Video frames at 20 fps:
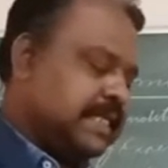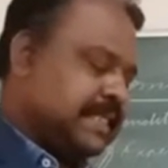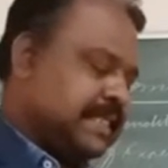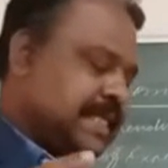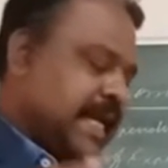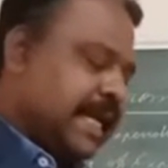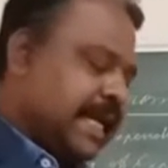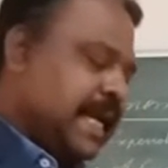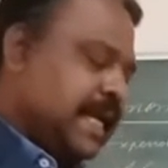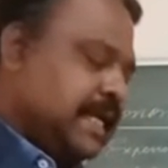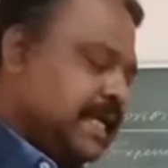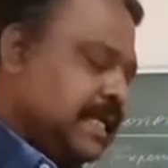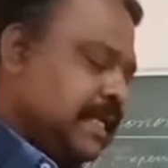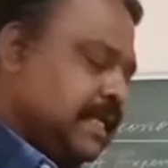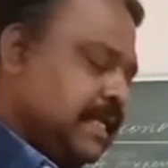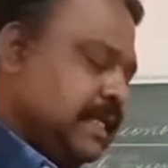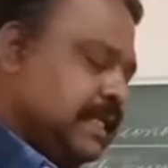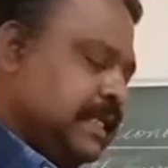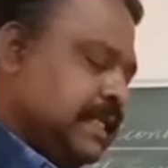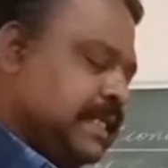Second,
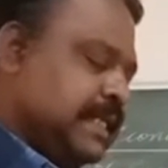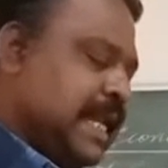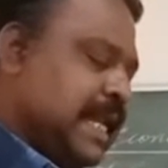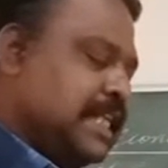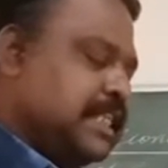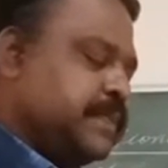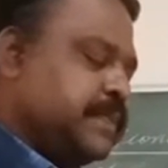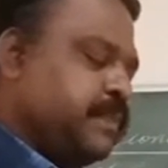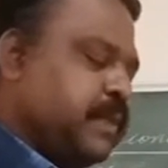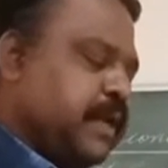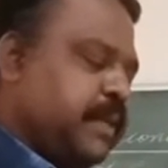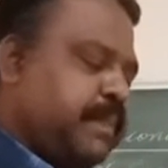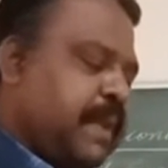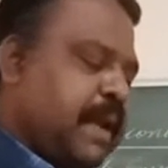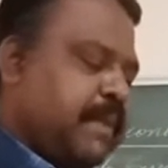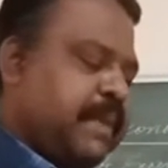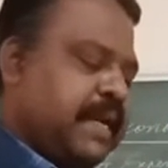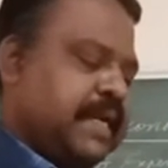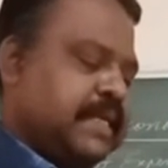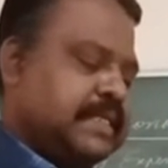transport
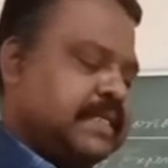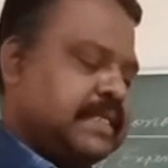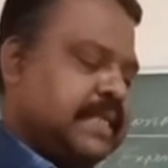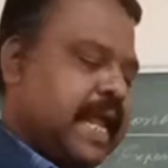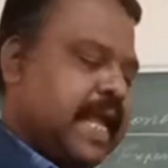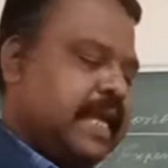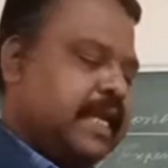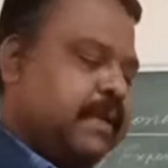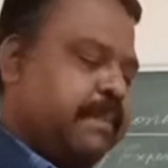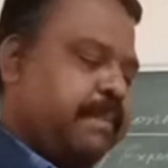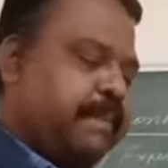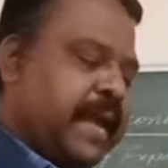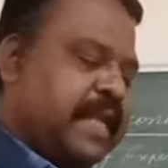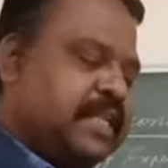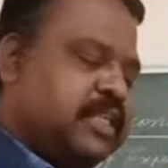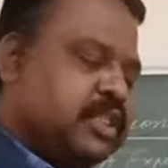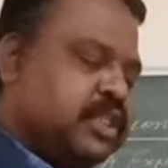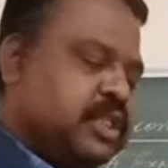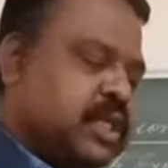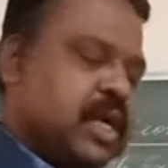payments like
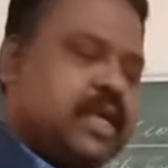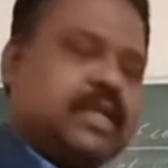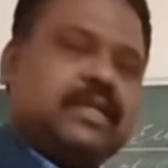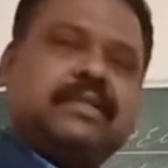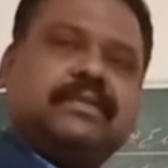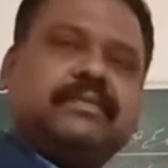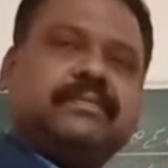pension,